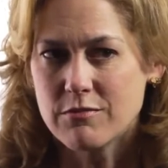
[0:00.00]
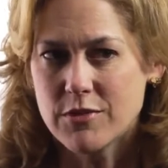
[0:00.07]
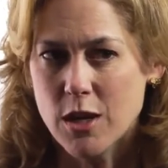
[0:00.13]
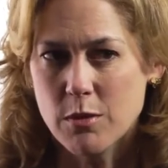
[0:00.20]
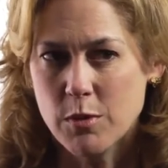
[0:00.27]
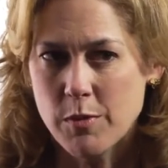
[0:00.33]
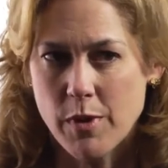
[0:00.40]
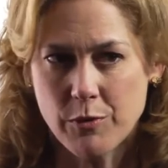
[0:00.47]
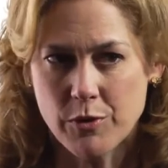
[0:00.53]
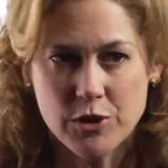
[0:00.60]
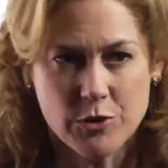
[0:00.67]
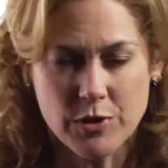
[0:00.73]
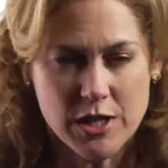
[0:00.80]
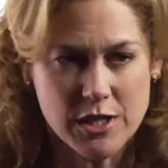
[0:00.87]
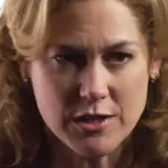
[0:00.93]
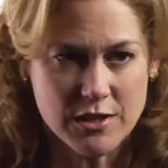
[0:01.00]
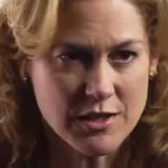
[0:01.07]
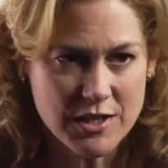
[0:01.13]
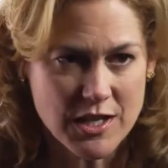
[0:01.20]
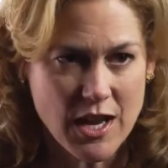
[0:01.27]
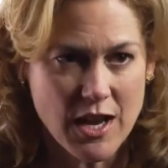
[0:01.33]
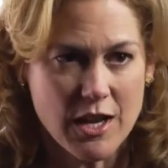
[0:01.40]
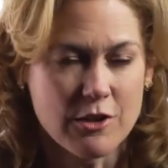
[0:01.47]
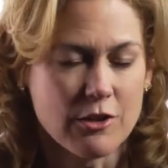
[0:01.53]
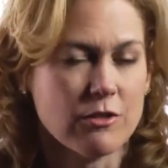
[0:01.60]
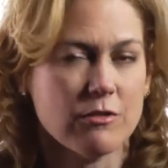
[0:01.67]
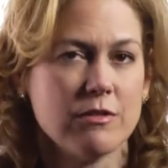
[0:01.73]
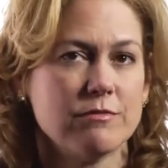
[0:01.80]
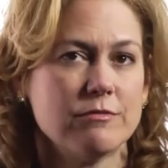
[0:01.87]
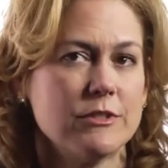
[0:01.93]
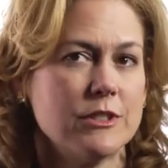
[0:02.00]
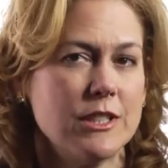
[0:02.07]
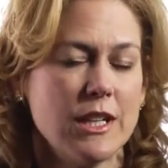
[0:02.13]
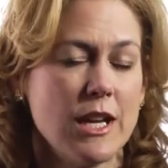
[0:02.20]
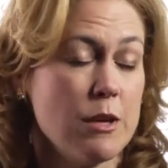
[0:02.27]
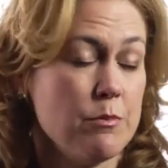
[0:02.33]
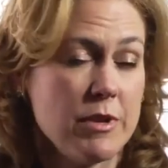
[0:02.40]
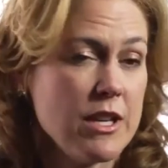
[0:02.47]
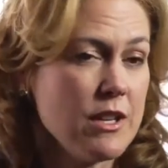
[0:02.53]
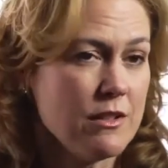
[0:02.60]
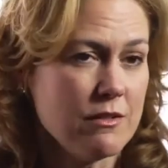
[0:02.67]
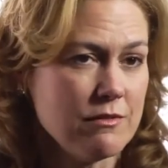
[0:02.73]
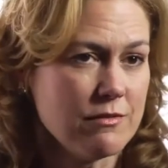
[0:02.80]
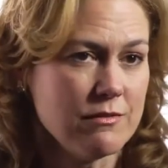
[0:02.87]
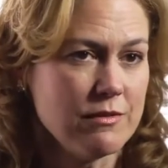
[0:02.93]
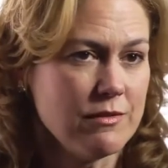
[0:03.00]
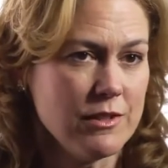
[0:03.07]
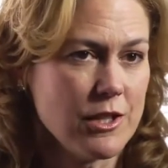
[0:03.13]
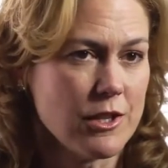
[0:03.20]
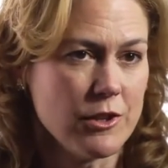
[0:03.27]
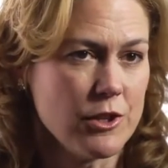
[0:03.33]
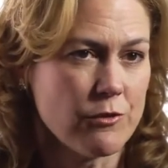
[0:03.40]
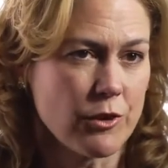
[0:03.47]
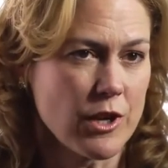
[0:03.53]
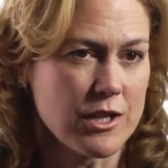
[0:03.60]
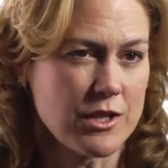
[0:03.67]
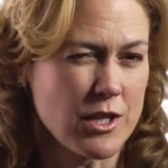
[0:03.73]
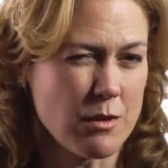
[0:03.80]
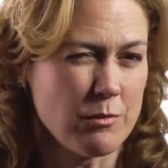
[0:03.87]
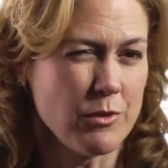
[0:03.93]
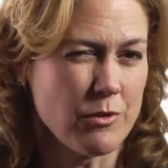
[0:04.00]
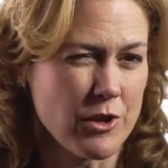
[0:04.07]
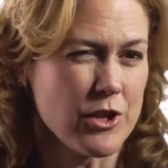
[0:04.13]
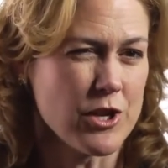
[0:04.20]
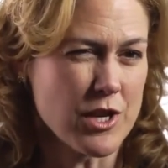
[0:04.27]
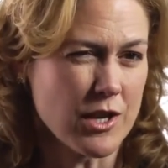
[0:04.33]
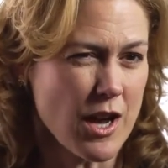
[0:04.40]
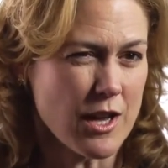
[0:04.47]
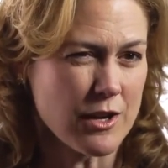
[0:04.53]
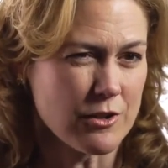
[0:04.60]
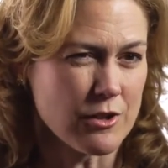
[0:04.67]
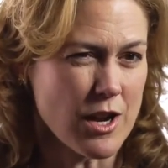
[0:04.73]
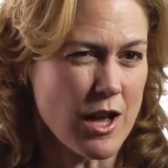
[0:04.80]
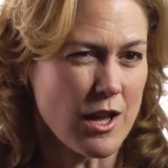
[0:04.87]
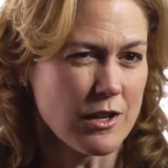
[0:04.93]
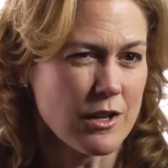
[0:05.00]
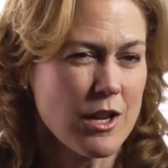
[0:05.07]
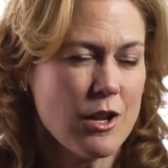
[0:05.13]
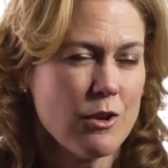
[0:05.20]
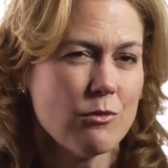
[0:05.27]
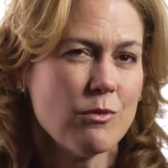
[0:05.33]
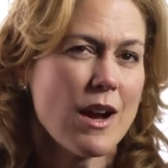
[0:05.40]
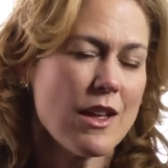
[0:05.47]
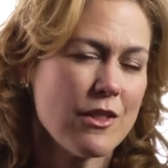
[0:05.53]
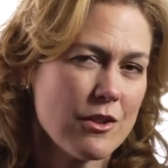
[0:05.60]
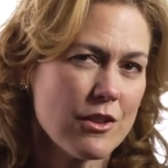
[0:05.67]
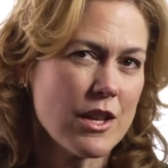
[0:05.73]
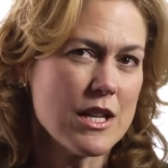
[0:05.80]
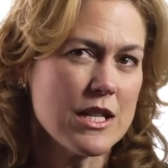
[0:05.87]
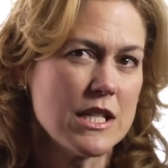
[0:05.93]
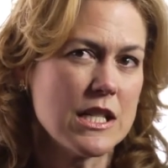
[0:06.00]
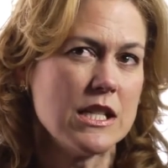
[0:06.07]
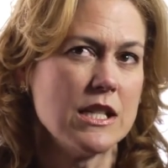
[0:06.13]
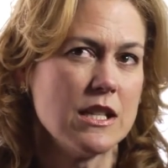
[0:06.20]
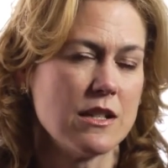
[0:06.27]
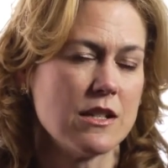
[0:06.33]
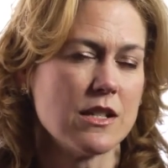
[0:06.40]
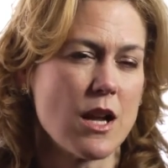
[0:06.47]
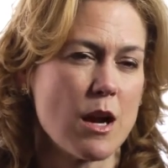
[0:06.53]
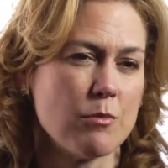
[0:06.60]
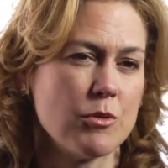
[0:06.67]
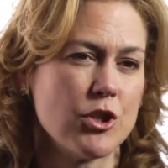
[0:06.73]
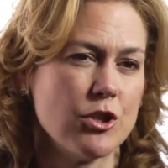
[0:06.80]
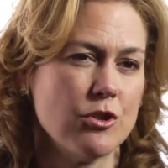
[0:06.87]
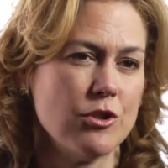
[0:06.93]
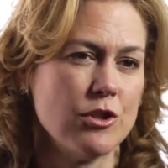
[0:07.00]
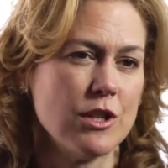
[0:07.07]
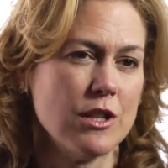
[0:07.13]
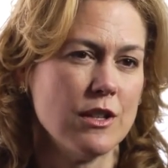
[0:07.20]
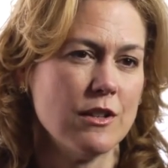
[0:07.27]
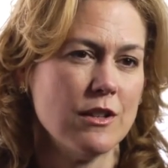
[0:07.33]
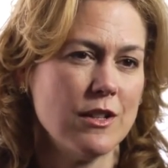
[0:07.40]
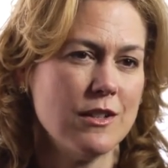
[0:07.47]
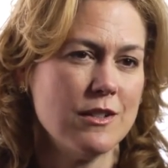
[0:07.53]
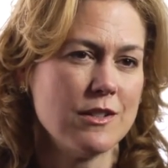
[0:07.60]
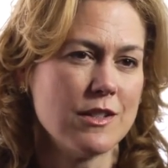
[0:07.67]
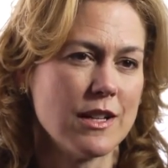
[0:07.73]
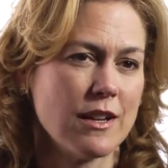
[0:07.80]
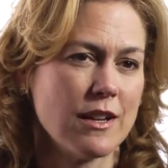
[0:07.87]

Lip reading: tell me by when do we need to decide, or hey, Pete, you forgot to tell me whether you got it or not, rather than to see it as an opportunity to say,